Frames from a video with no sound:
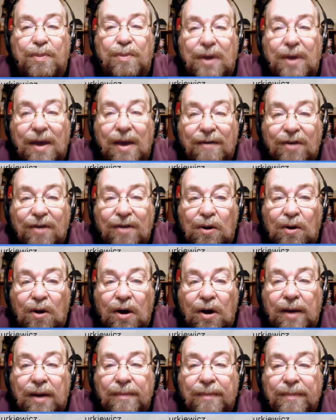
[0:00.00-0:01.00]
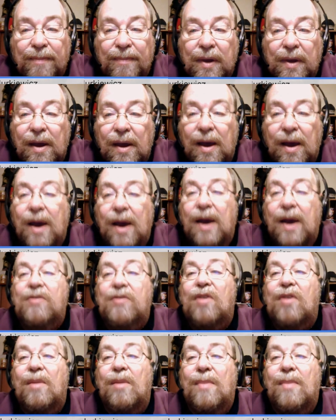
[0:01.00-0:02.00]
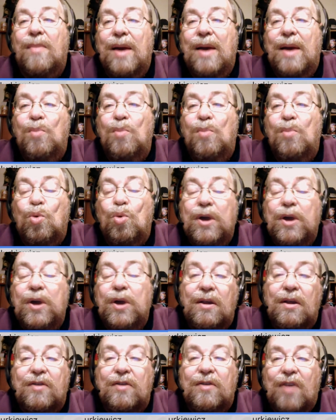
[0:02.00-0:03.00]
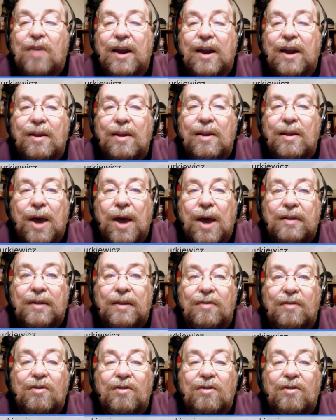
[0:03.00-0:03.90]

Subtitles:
give it a look. Something I'm real excited about. This